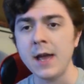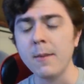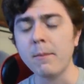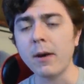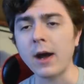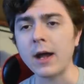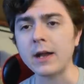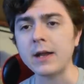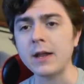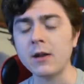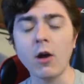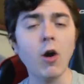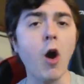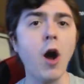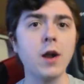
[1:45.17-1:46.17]
But in
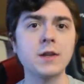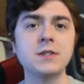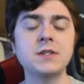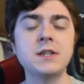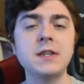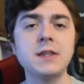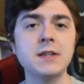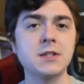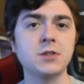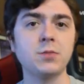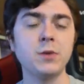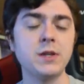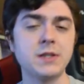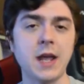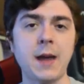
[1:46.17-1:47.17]
all honesty, this
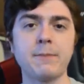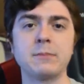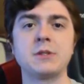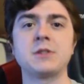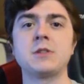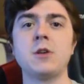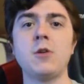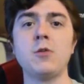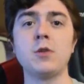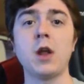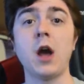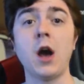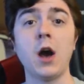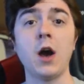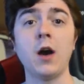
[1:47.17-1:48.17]
week's episode
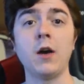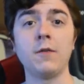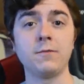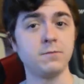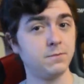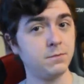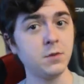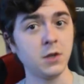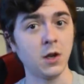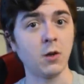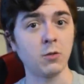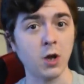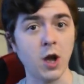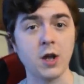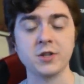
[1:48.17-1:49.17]
of, you know,
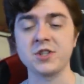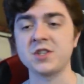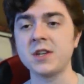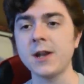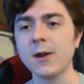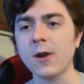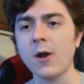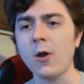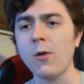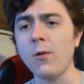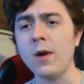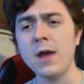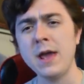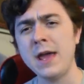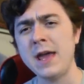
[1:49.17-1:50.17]
Cautious Hero
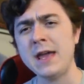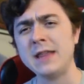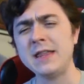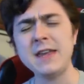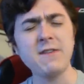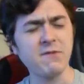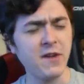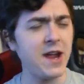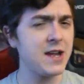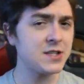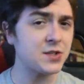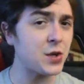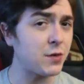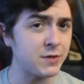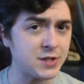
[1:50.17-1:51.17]
the fan
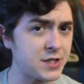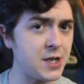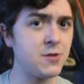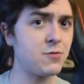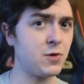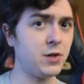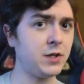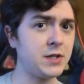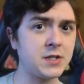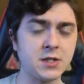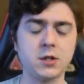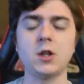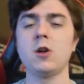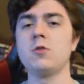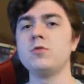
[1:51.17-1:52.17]
service didn't really
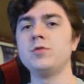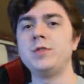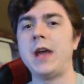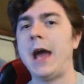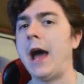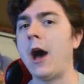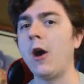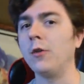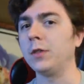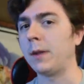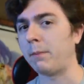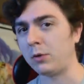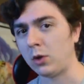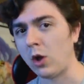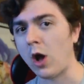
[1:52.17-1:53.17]
slow down the
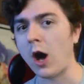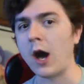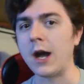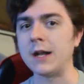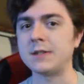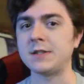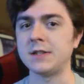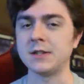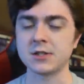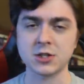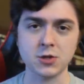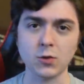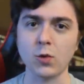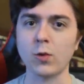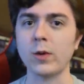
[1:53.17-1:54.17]
plot and the
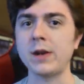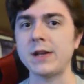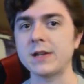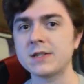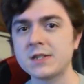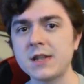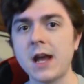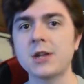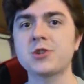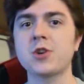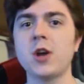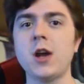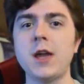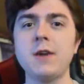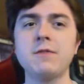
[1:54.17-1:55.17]
story,
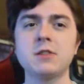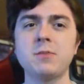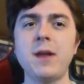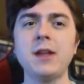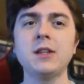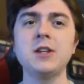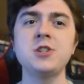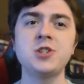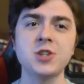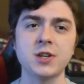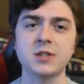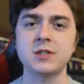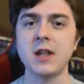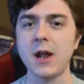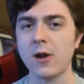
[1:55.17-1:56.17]
etc. It was mainly
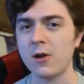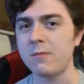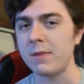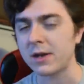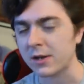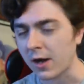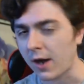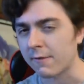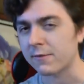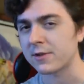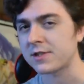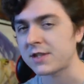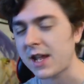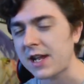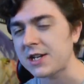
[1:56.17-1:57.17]
just there in
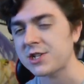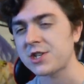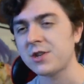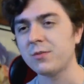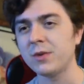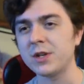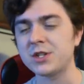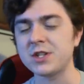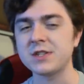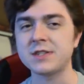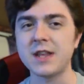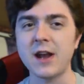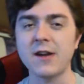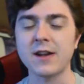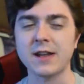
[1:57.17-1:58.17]
mid-conversation, which is
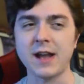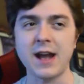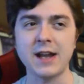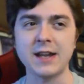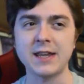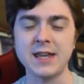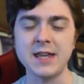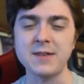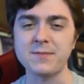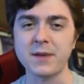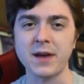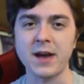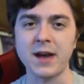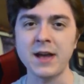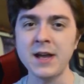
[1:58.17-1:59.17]
there to kind of keep
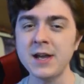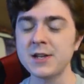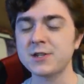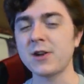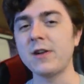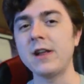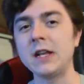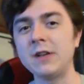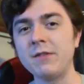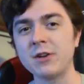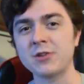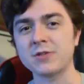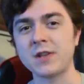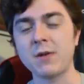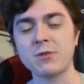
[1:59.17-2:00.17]
uh, certain
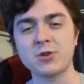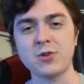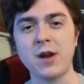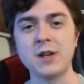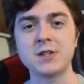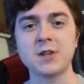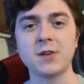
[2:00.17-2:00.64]
individuals that were trying to